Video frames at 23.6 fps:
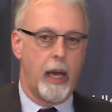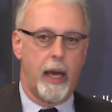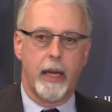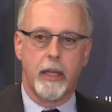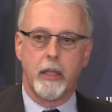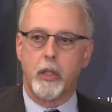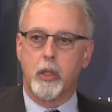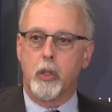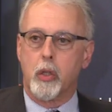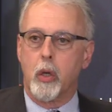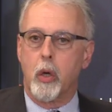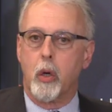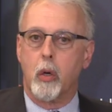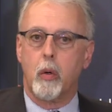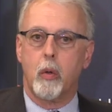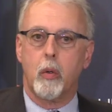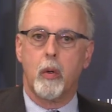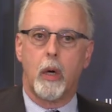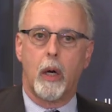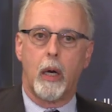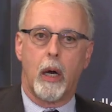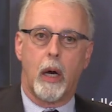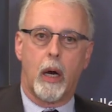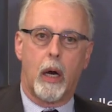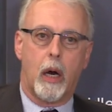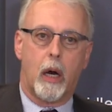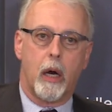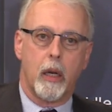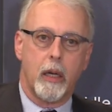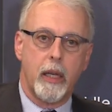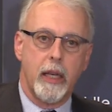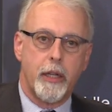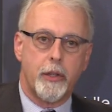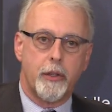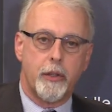And so
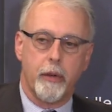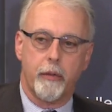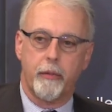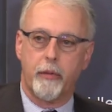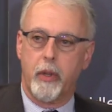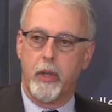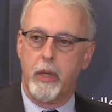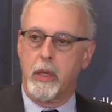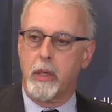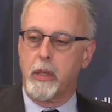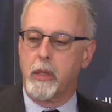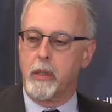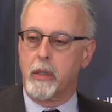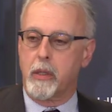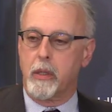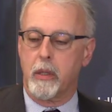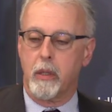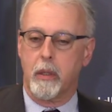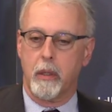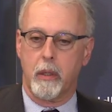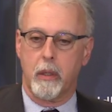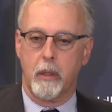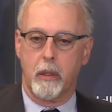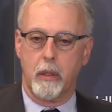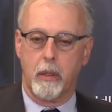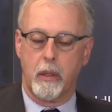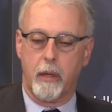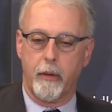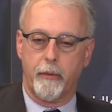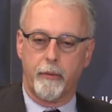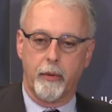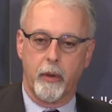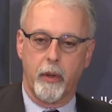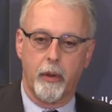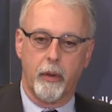on each of these
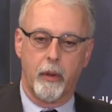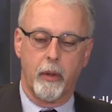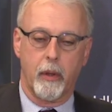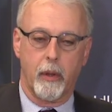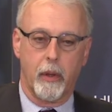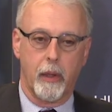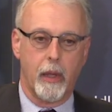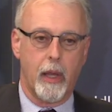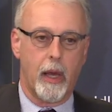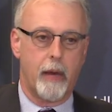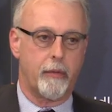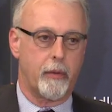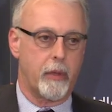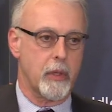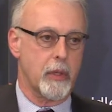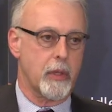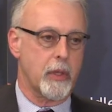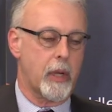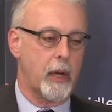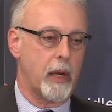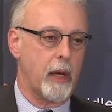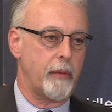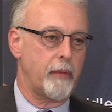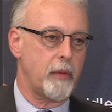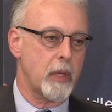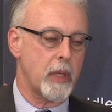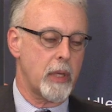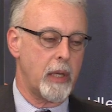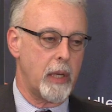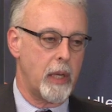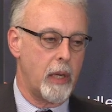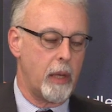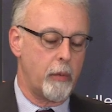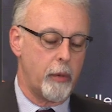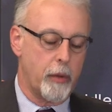different levels that I've,
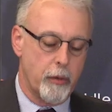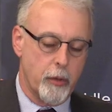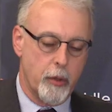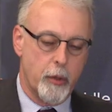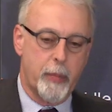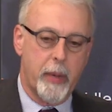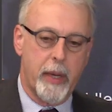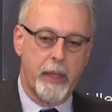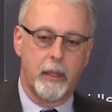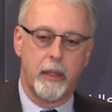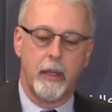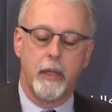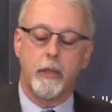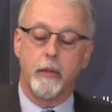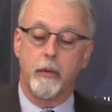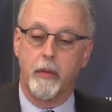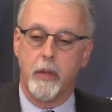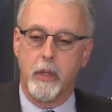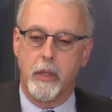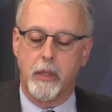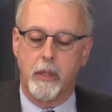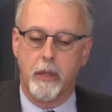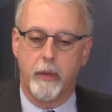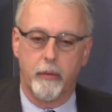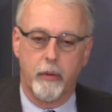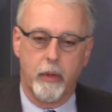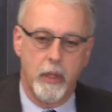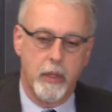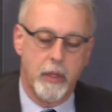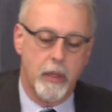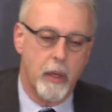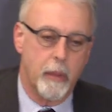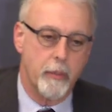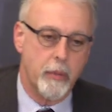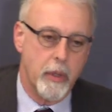with respect to each of these different
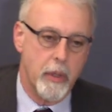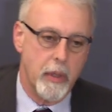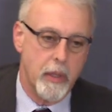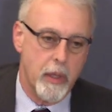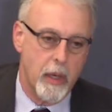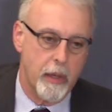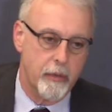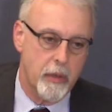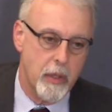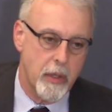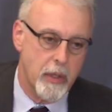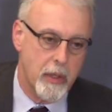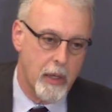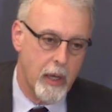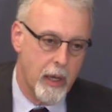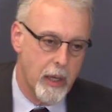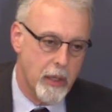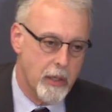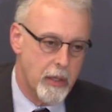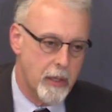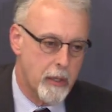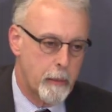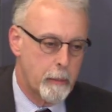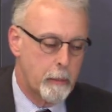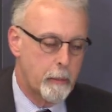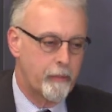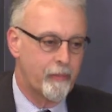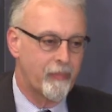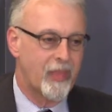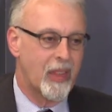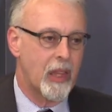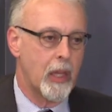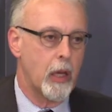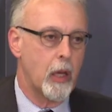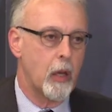assumptions I've discussed,
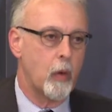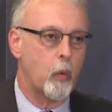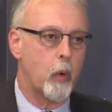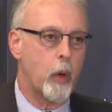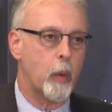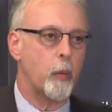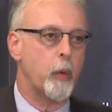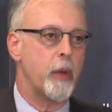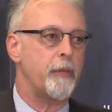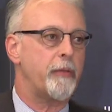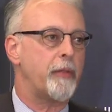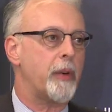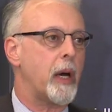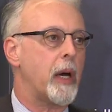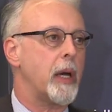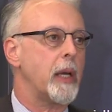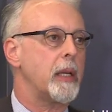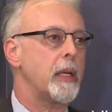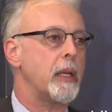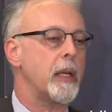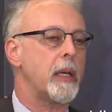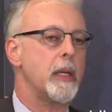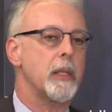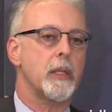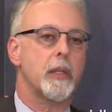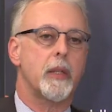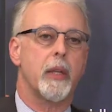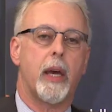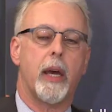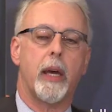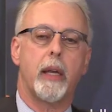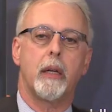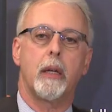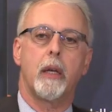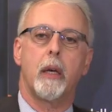what we find is
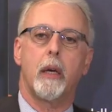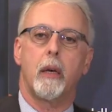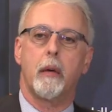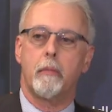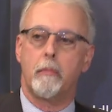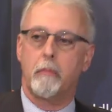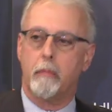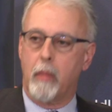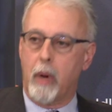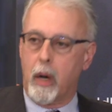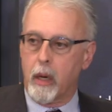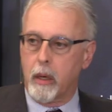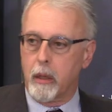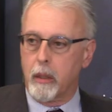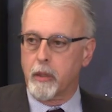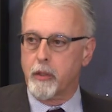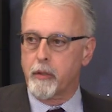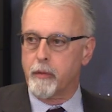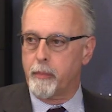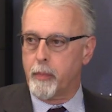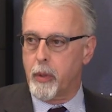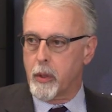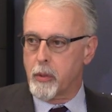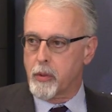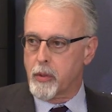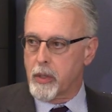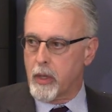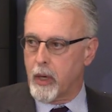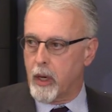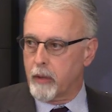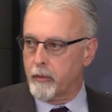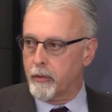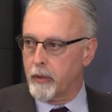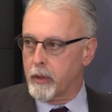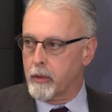that models of
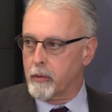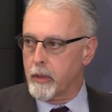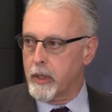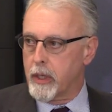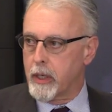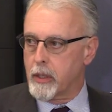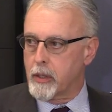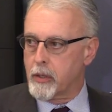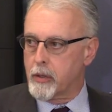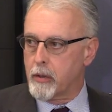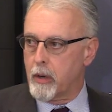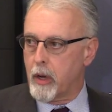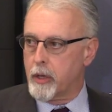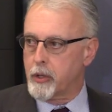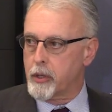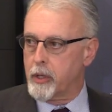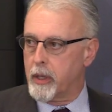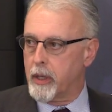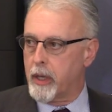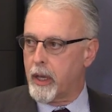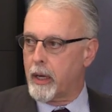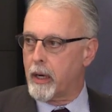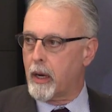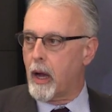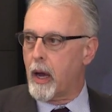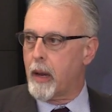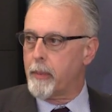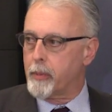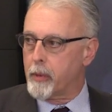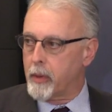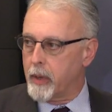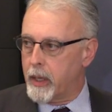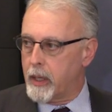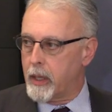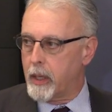post-conflict reconstruction that
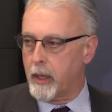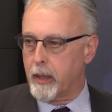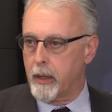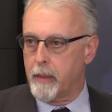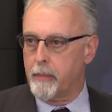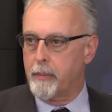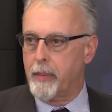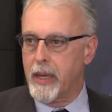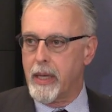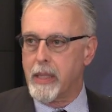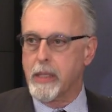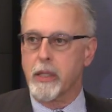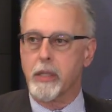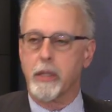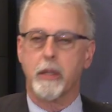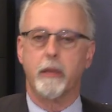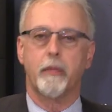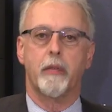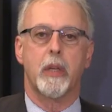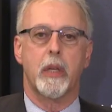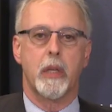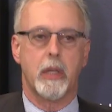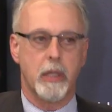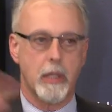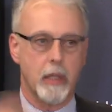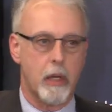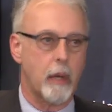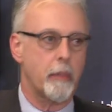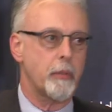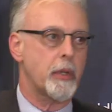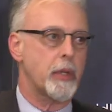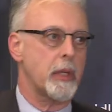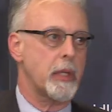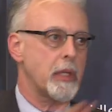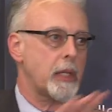operate on the basis of the
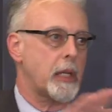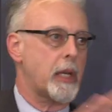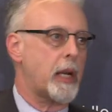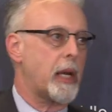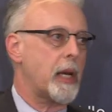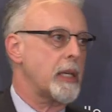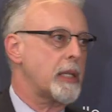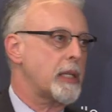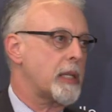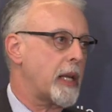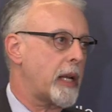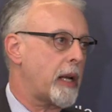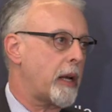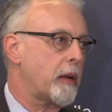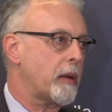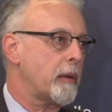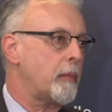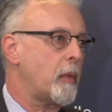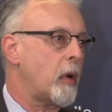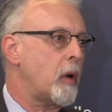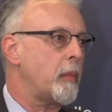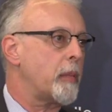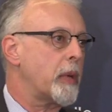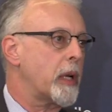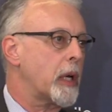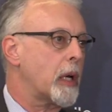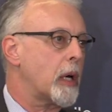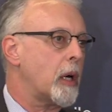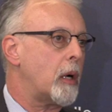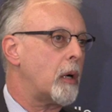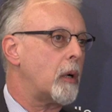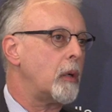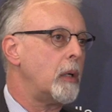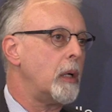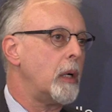assumptions that I set out a moment
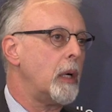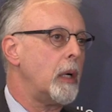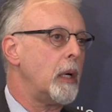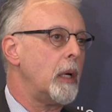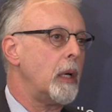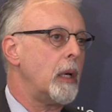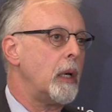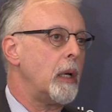ago